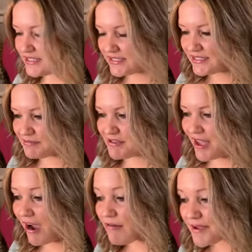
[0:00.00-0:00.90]
system
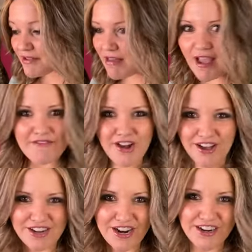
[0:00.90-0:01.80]
without being live
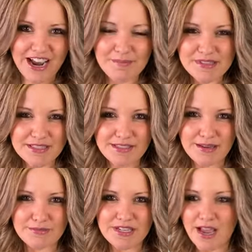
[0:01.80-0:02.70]
on our app at the
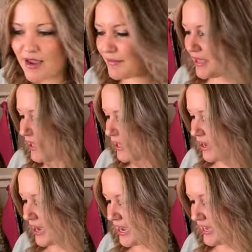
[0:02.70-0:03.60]
same time
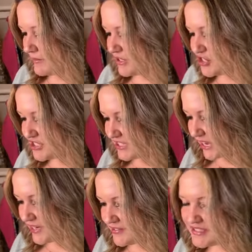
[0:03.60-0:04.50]
um, just to
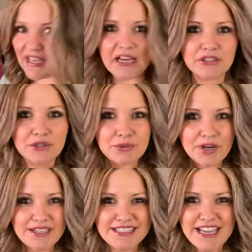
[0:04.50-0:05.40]
kind of see how it
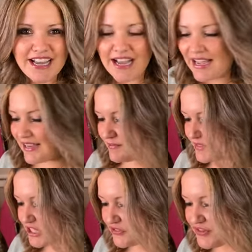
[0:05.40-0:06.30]
works. Um,
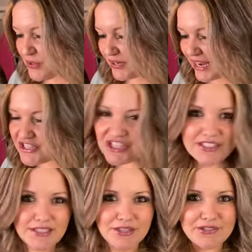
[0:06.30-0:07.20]
so if you are catching
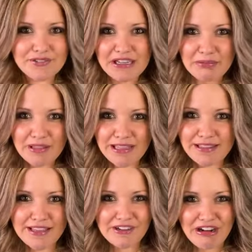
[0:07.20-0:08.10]
us on the replay
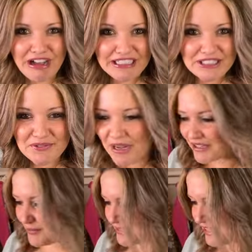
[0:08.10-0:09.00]
later on, you're
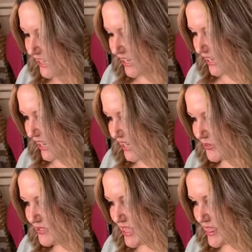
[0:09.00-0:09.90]
welcome to hang
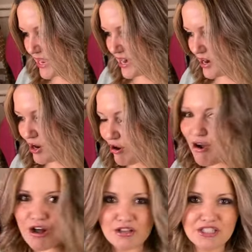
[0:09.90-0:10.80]
out there
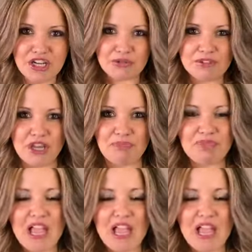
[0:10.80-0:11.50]
also. So um,